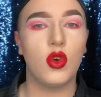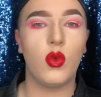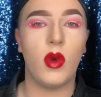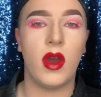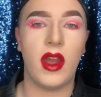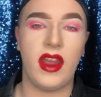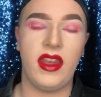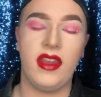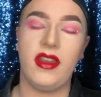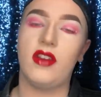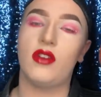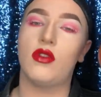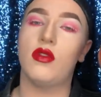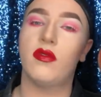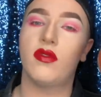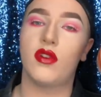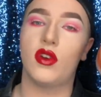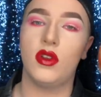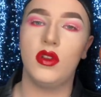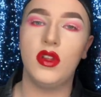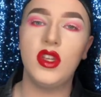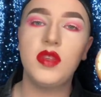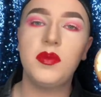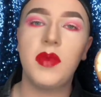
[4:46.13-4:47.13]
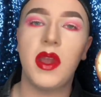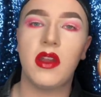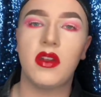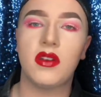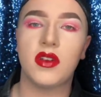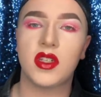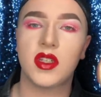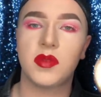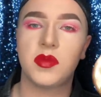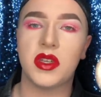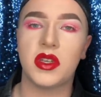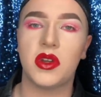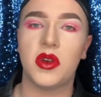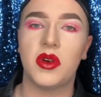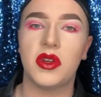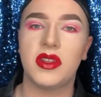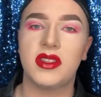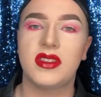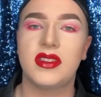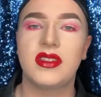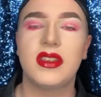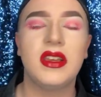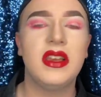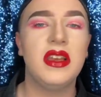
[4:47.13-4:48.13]
why I go for loose powders,
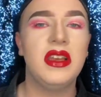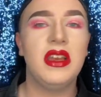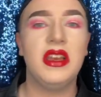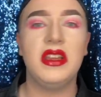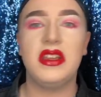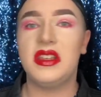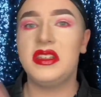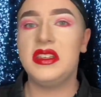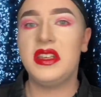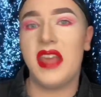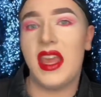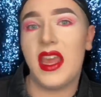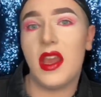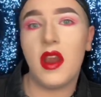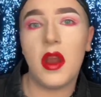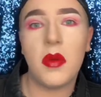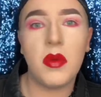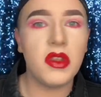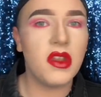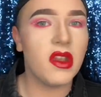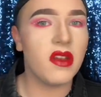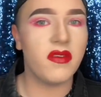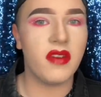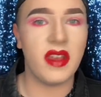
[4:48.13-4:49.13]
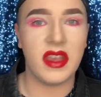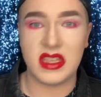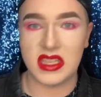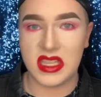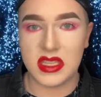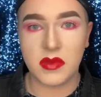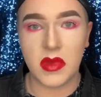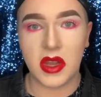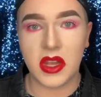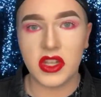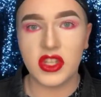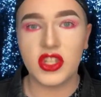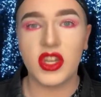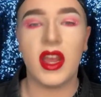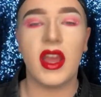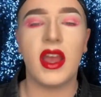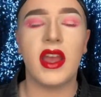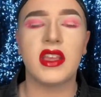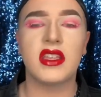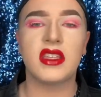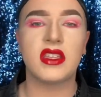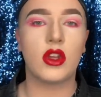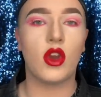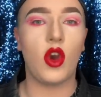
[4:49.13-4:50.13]
because it doesn't cake up in your face as much
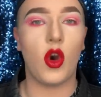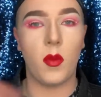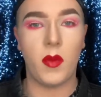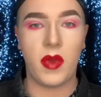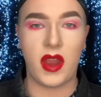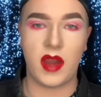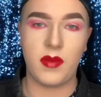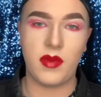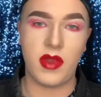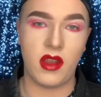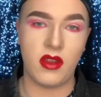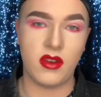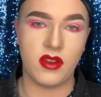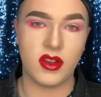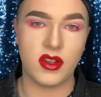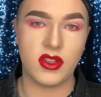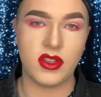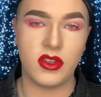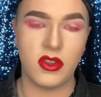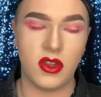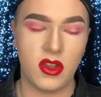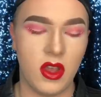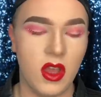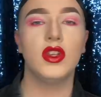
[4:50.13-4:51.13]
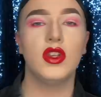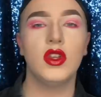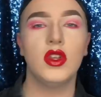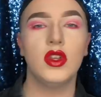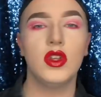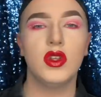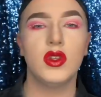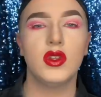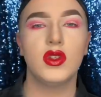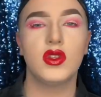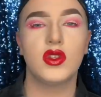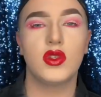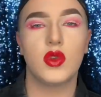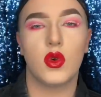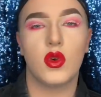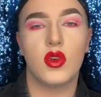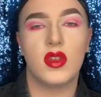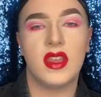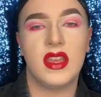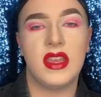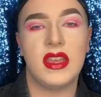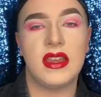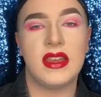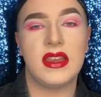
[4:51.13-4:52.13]
as compact powders do. So
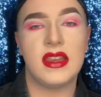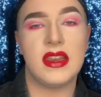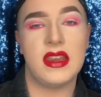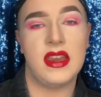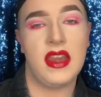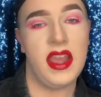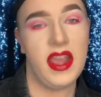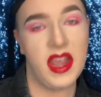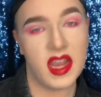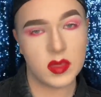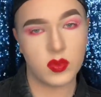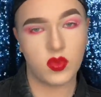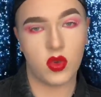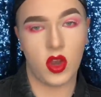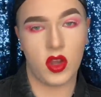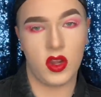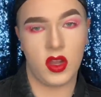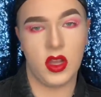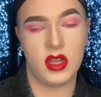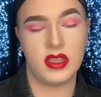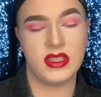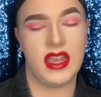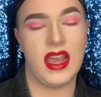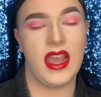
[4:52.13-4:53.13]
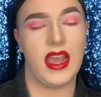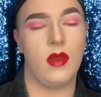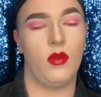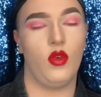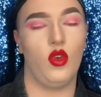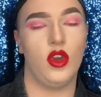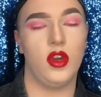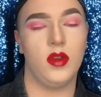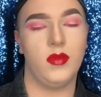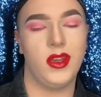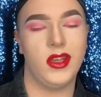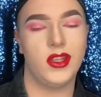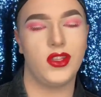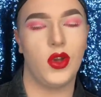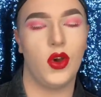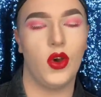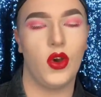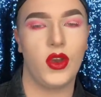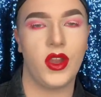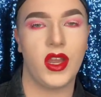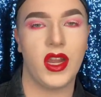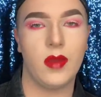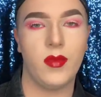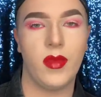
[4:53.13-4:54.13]
the next product I am going to be
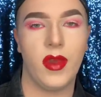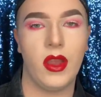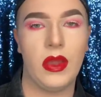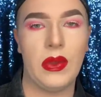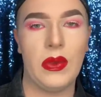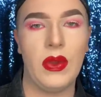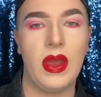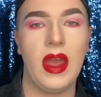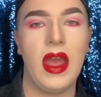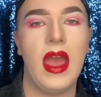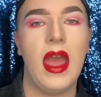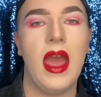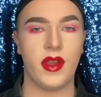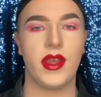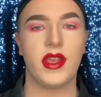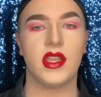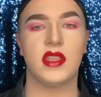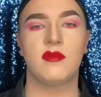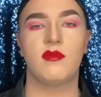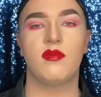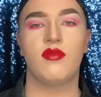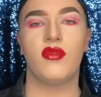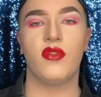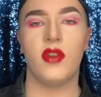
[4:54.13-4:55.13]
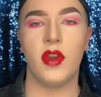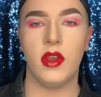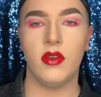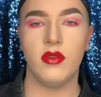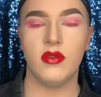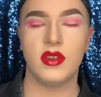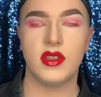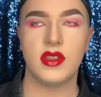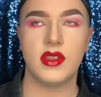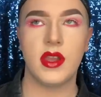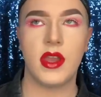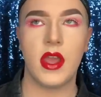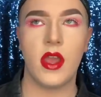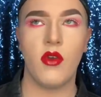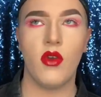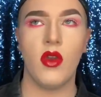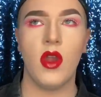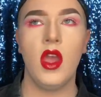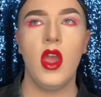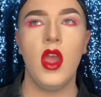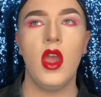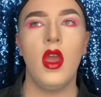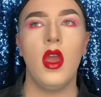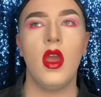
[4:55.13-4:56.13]
talking about is brows. Now,
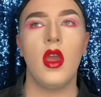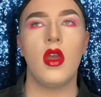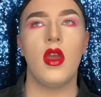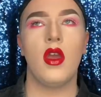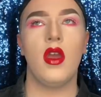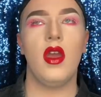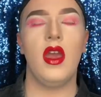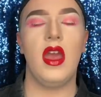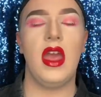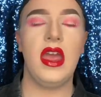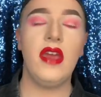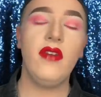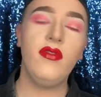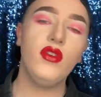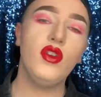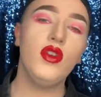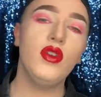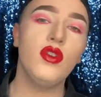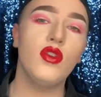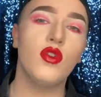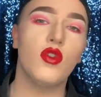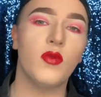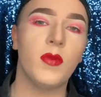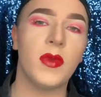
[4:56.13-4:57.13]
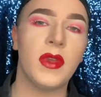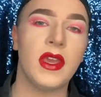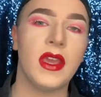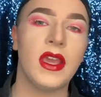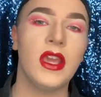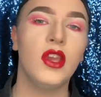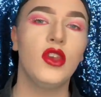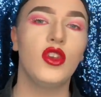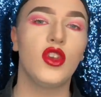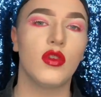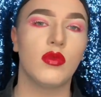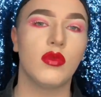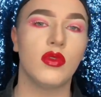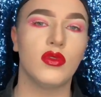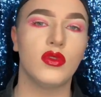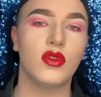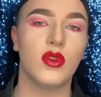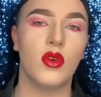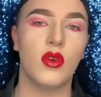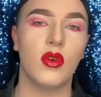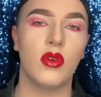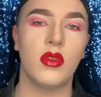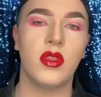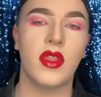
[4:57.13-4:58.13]
if you know me, you will
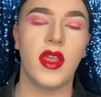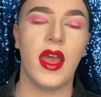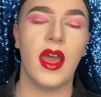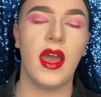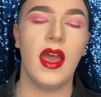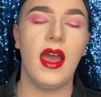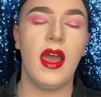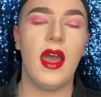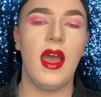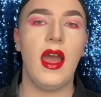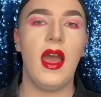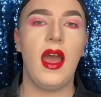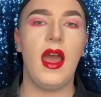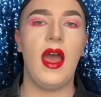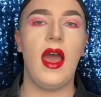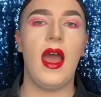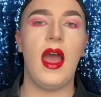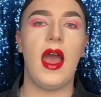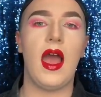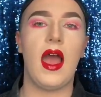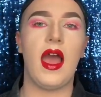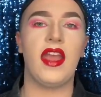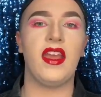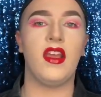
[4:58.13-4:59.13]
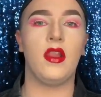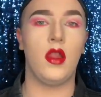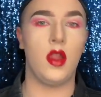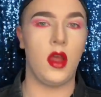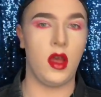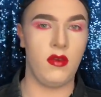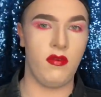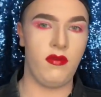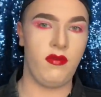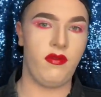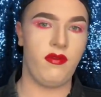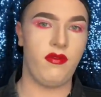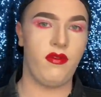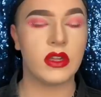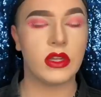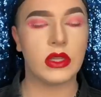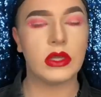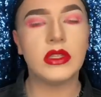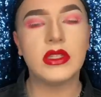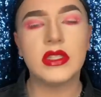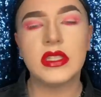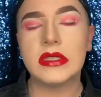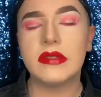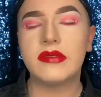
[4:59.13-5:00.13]
know that I love a
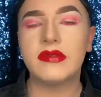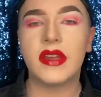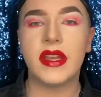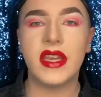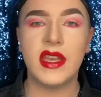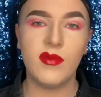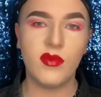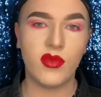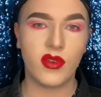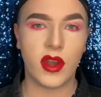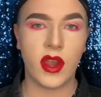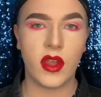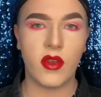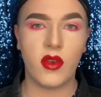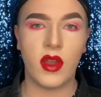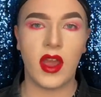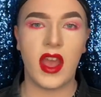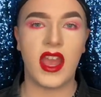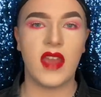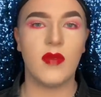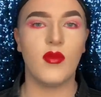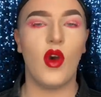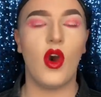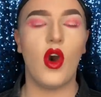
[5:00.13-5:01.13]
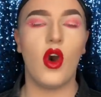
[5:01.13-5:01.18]
good defined brow. I'm